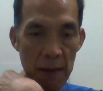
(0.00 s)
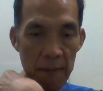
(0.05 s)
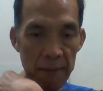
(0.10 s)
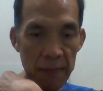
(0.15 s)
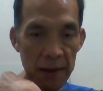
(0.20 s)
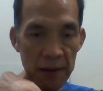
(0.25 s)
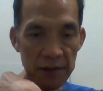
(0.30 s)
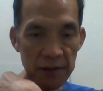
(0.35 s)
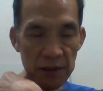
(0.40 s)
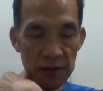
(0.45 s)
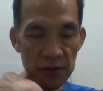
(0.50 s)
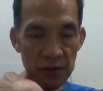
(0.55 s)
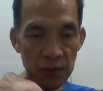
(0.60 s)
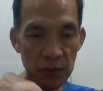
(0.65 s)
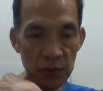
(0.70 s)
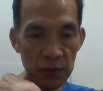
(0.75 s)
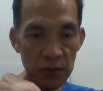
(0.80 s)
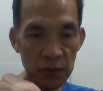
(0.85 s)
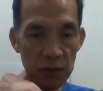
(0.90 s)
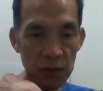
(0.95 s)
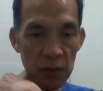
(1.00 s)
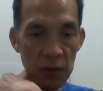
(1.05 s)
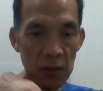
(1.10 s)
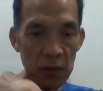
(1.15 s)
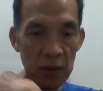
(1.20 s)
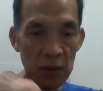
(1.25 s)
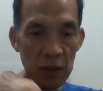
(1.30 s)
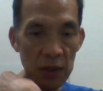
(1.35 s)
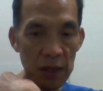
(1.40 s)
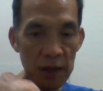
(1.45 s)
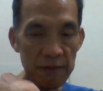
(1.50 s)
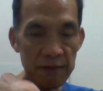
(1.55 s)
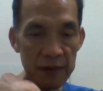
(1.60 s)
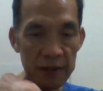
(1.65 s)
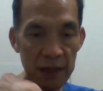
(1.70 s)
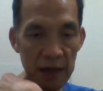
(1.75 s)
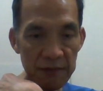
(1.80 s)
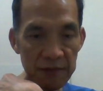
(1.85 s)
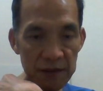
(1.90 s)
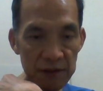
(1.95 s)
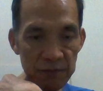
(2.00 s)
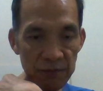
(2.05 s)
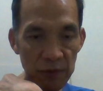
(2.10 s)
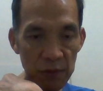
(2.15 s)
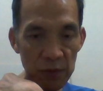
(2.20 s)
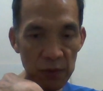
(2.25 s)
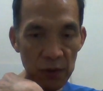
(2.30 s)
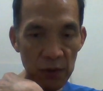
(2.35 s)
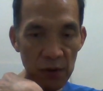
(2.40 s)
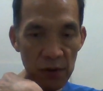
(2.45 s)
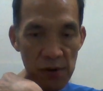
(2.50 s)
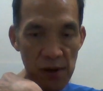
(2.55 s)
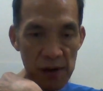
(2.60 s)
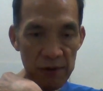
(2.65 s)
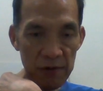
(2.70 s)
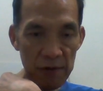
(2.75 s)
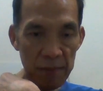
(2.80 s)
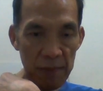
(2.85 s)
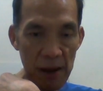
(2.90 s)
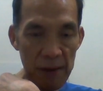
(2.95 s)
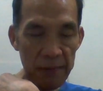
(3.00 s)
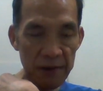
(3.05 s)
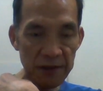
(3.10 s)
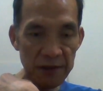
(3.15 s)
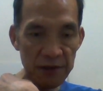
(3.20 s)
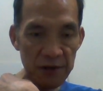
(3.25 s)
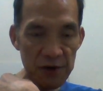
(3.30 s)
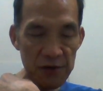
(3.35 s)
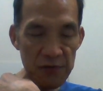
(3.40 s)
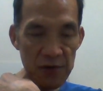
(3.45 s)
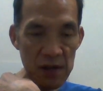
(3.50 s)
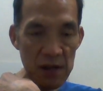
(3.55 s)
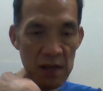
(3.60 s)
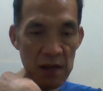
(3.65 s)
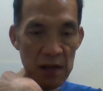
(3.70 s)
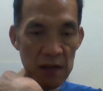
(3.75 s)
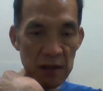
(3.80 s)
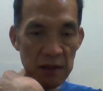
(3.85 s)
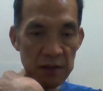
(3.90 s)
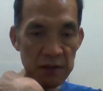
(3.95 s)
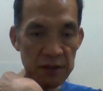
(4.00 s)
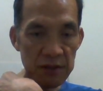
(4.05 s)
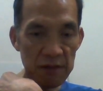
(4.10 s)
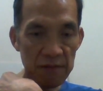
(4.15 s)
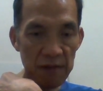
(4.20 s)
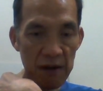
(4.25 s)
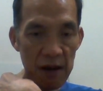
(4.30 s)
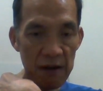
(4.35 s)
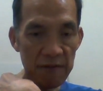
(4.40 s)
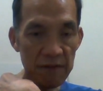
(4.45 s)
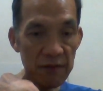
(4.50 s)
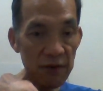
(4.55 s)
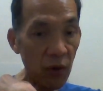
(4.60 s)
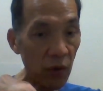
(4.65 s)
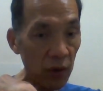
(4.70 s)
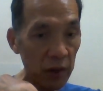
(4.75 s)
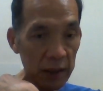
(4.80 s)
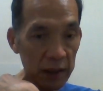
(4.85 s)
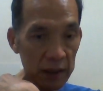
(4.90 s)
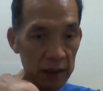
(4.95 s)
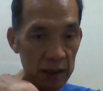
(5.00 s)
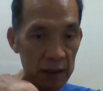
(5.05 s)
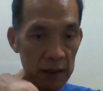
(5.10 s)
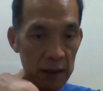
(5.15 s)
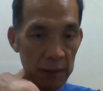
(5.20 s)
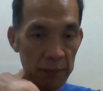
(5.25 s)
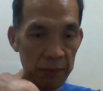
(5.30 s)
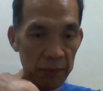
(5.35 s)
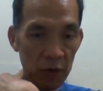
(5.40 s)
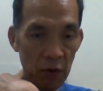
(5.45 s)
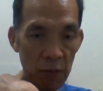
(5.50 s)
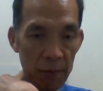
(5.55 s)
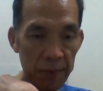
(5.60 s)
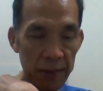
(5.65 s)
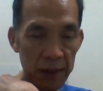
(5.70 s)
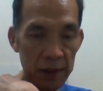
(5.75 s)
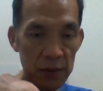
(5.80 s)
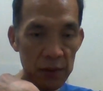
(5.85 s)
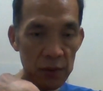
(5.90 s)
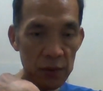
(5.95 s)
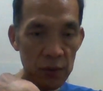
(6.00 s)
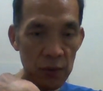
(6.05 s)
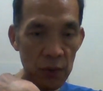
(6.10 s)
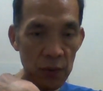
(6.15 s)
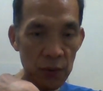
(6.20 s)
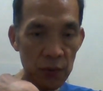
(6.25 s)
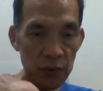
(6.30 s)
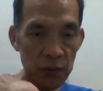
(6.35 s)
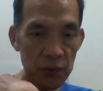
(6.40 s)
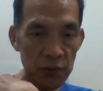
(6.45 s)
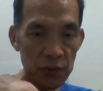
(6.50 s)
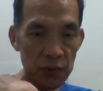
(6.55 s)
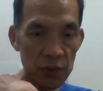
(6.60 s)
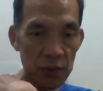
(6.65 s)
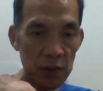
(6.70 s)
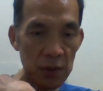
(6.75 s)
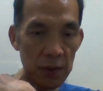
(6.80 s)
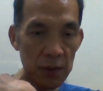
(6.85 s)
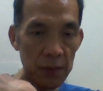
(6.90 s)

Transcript: patients who have recovered from coronary bypass surgery survive longer compared to those